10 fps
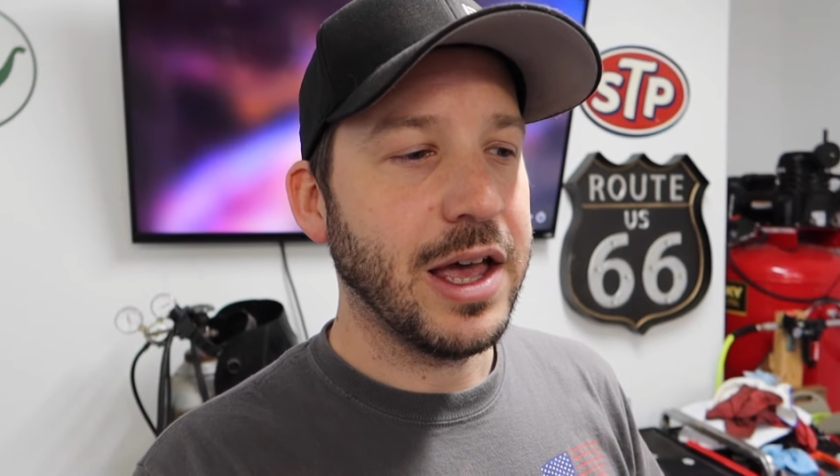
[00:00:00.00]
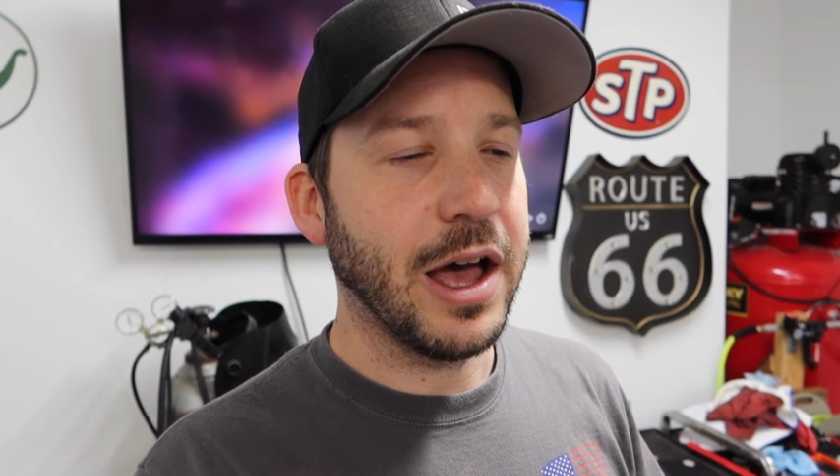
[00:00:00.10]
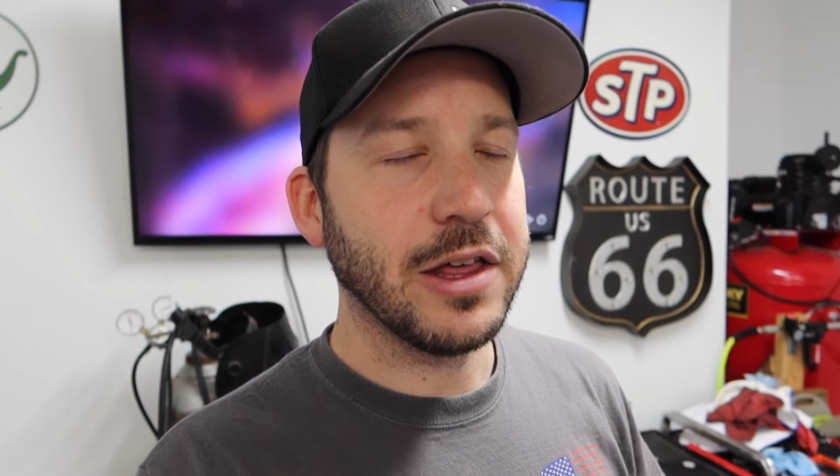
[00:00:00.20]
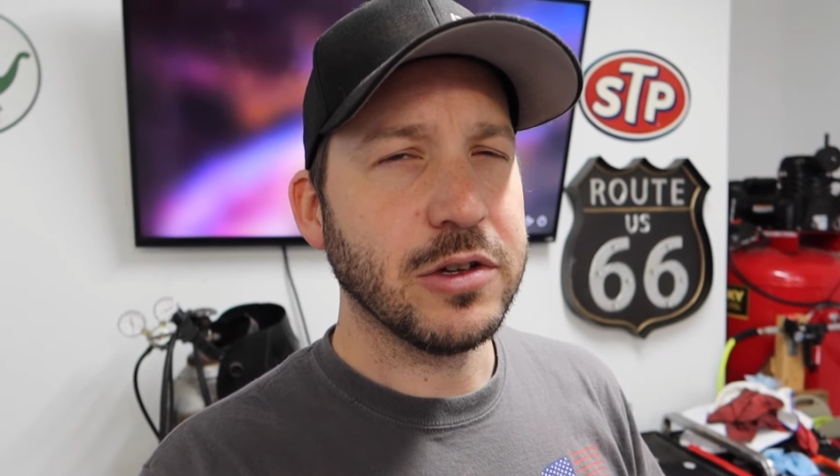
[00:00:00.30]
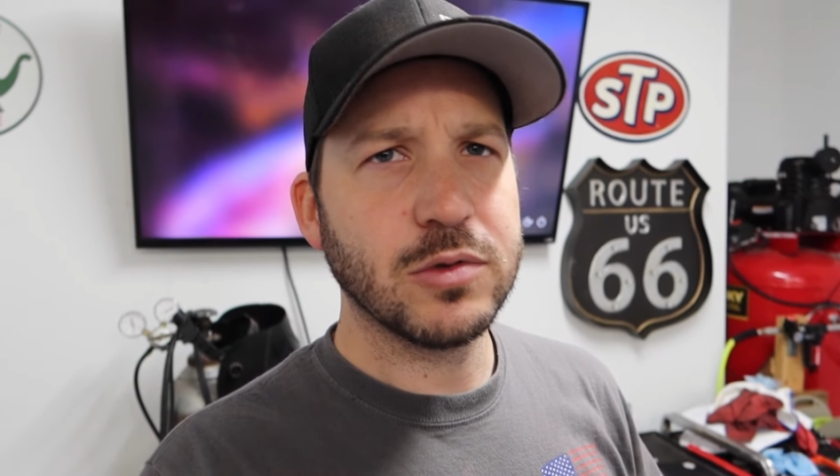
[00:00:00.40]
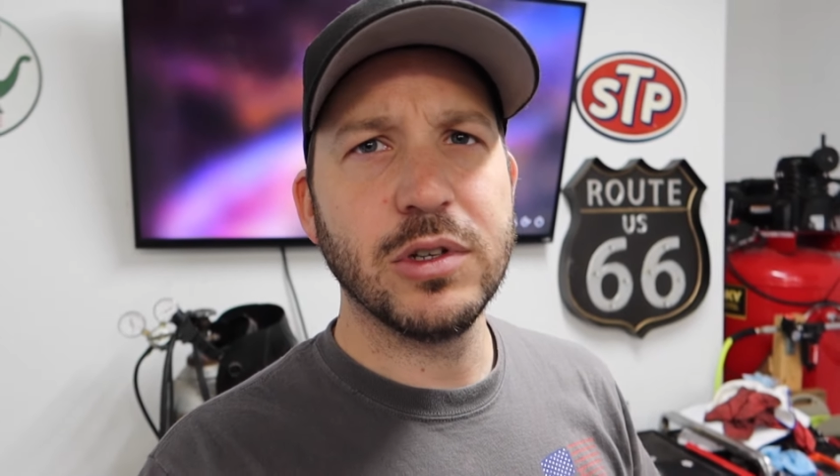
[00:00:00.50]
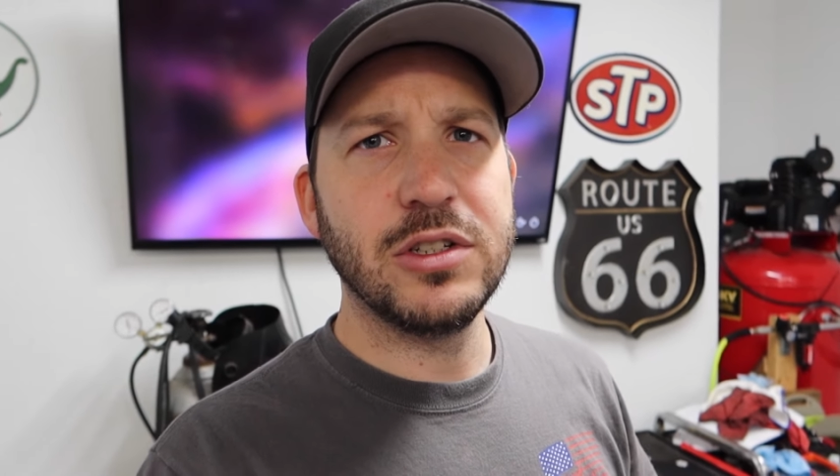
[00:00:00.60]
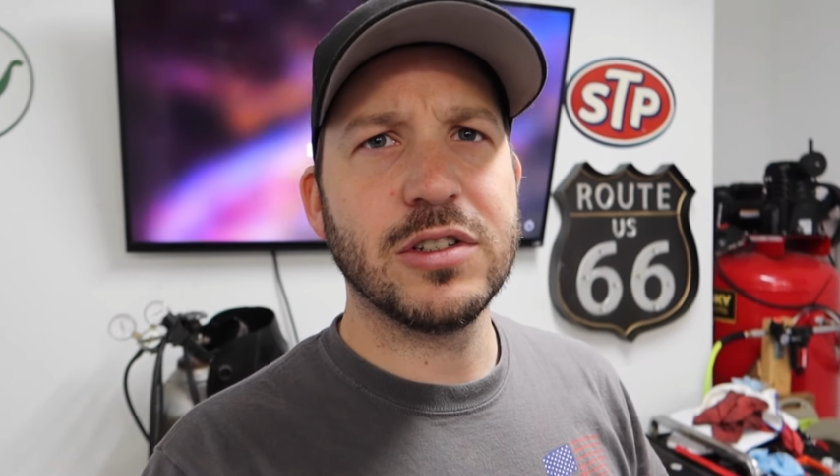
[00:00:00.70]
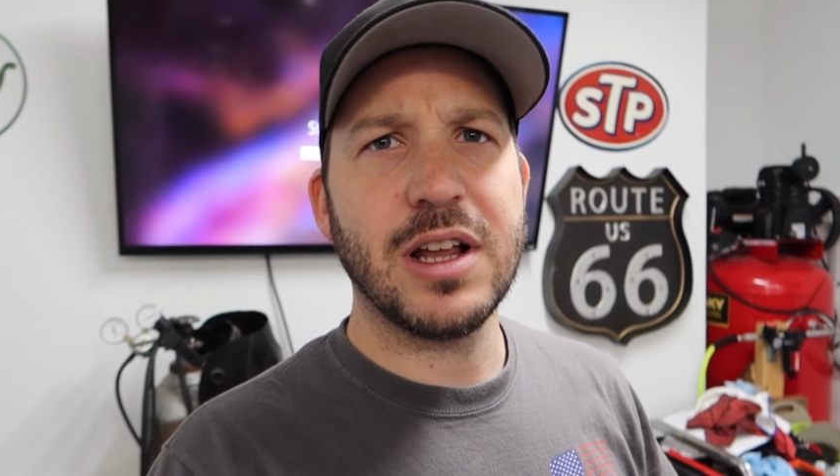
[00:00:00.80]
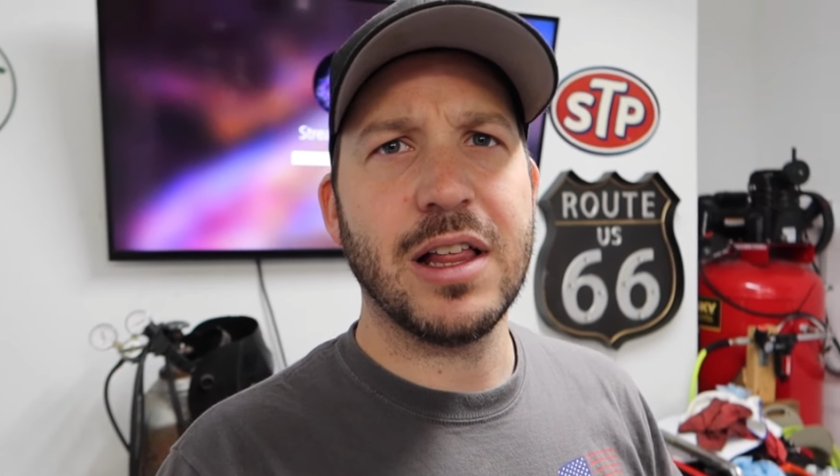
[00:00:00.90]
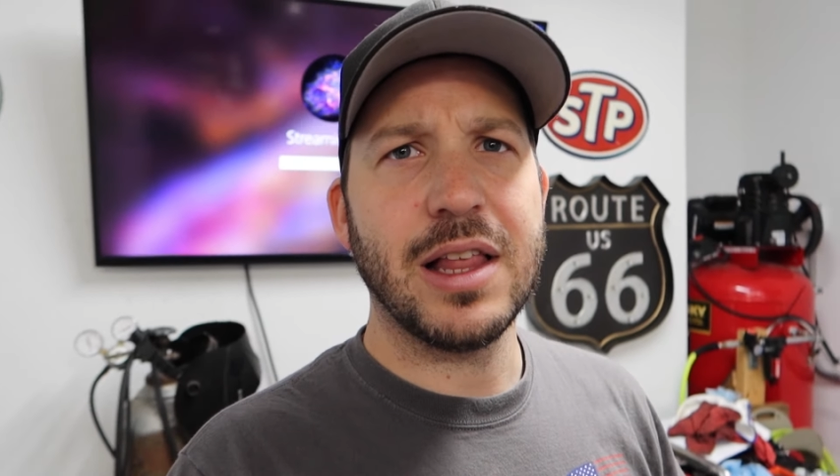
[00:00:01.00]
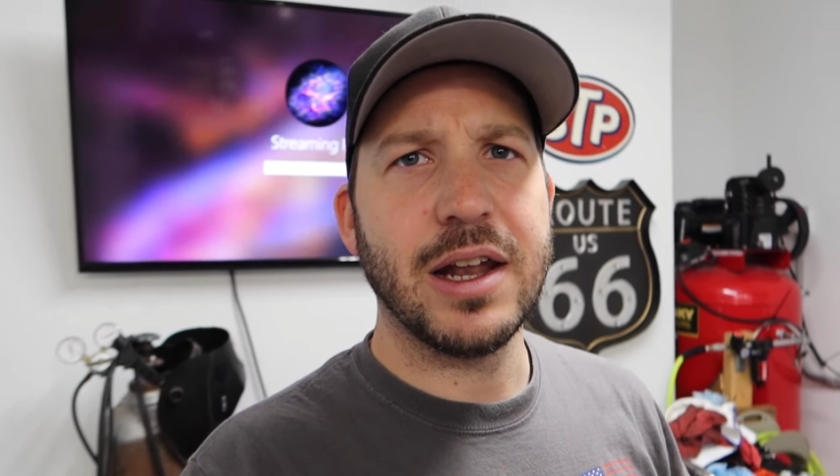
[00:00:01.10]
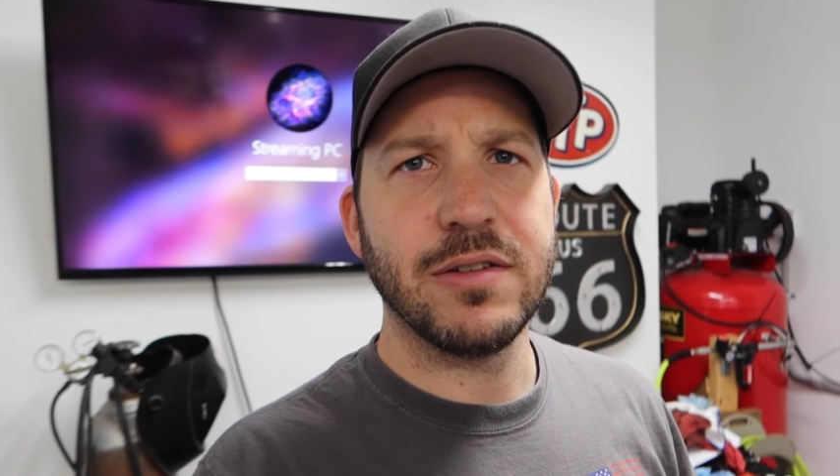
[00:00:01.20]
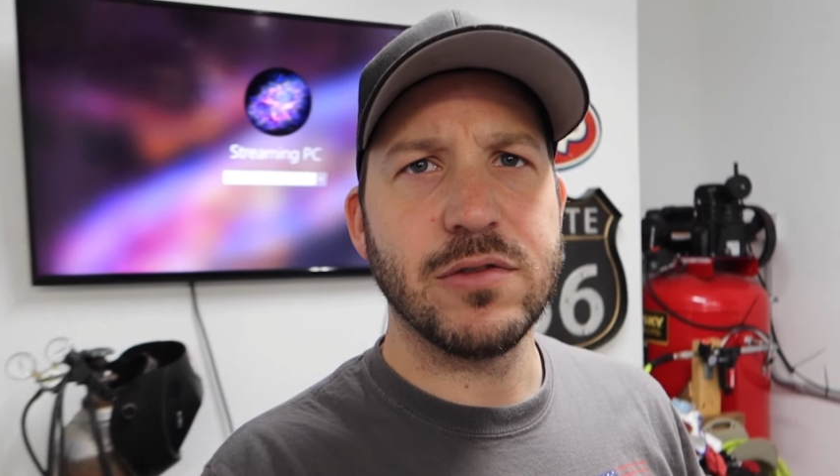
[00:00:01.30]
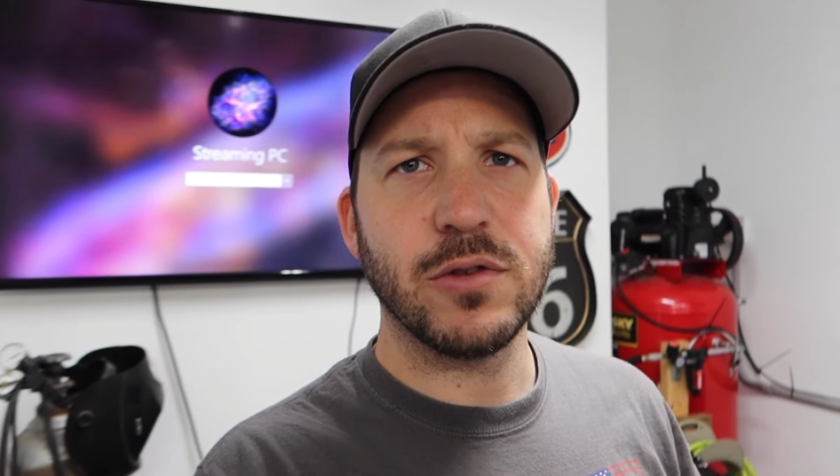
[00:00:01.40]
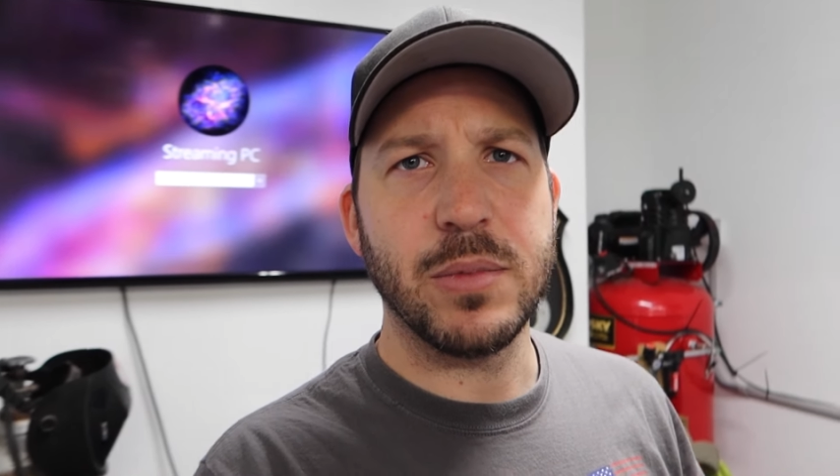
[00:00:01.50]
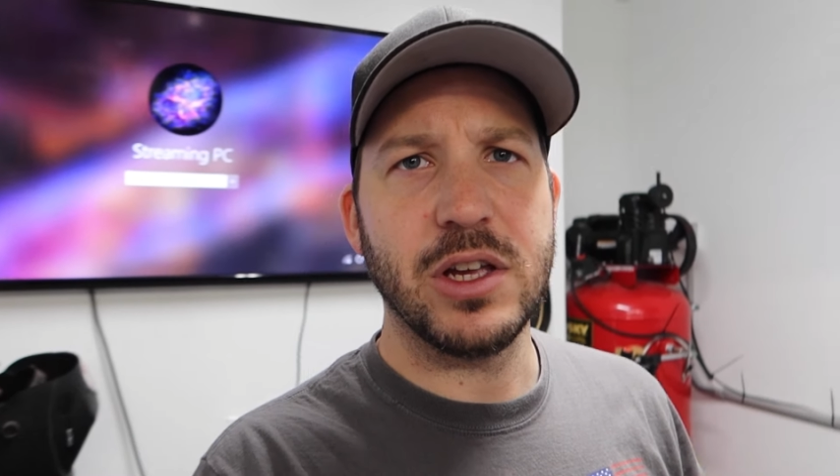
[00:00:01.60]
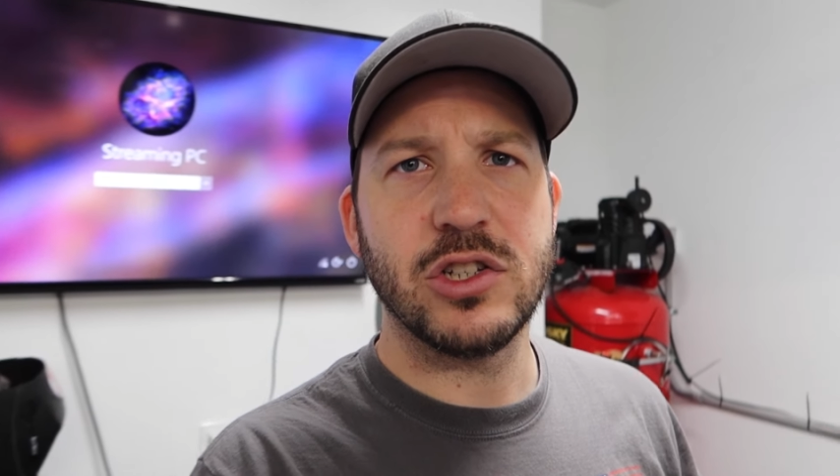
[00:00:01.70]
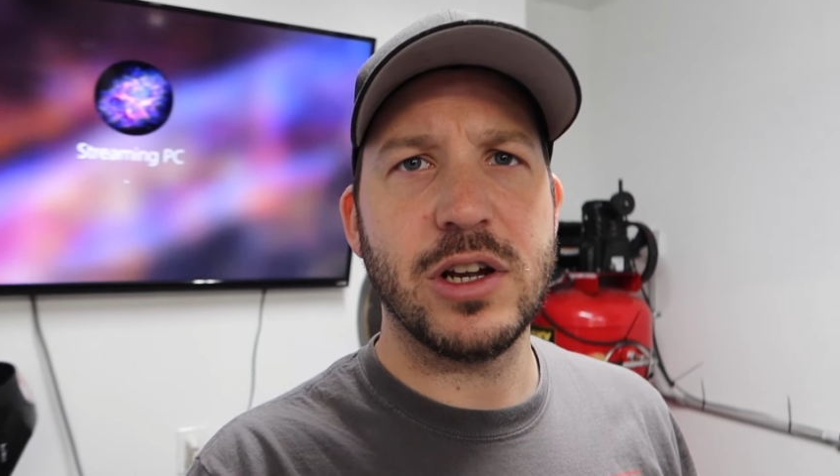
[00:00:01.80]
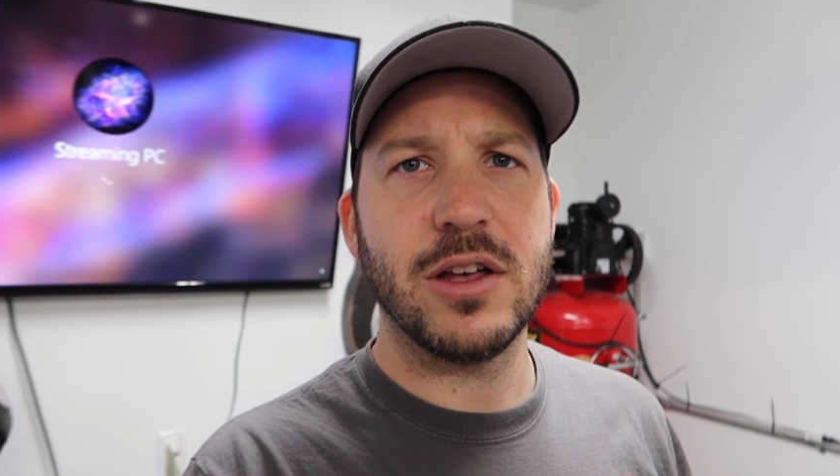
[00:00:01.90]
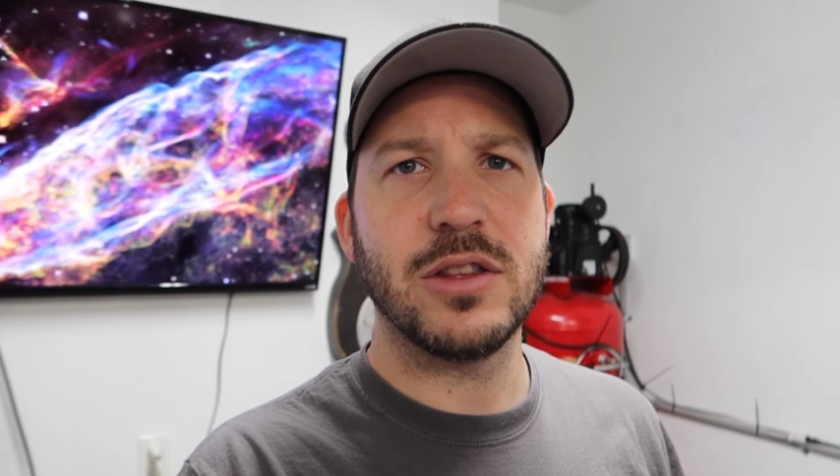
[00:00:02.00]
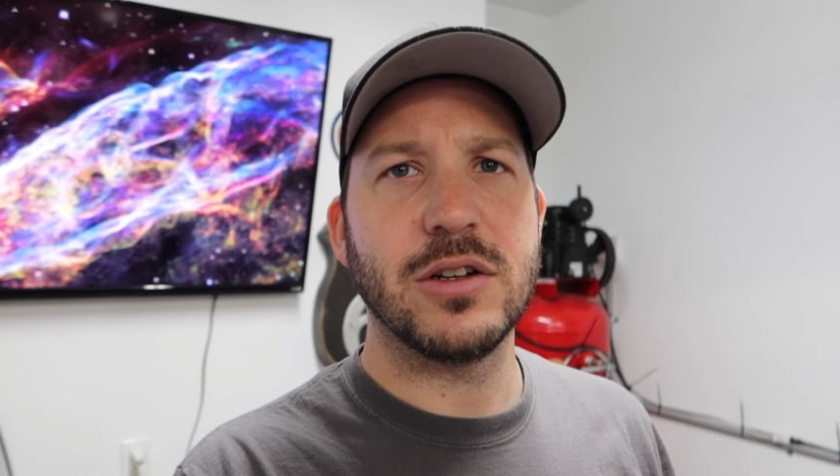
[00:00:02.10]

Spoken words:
There's really just not a lot of information out